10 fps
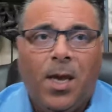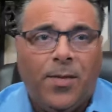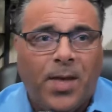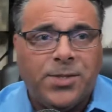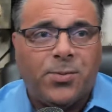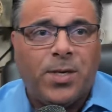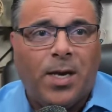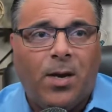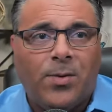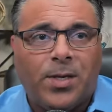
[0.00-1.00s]
And that's
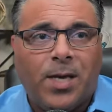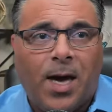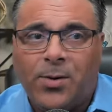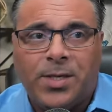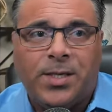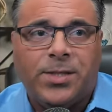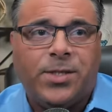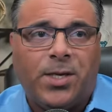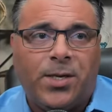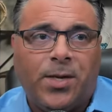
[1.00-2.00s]
reality. I don't need to
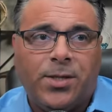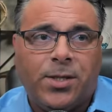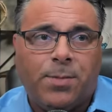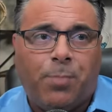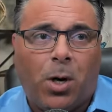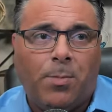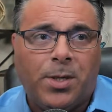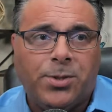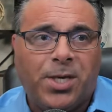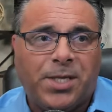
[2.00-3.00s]
tell you that. The
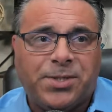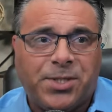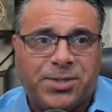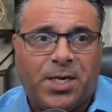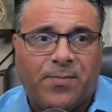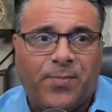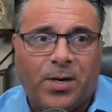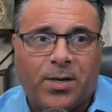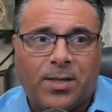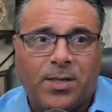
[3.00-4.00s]
Department of Justice said it
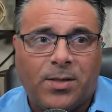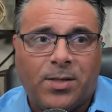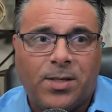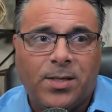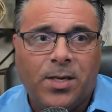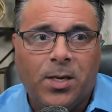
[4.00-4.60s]
very clearly.